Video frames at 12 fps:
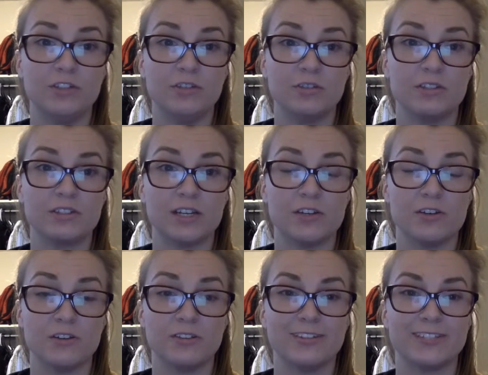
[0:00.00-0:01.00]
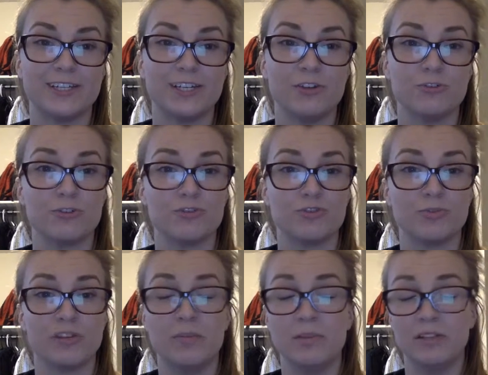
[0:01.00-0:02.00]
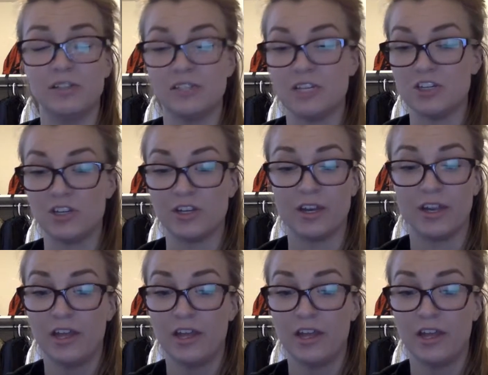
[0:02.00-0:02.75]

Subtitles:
do with the psychosocial rehabilitation,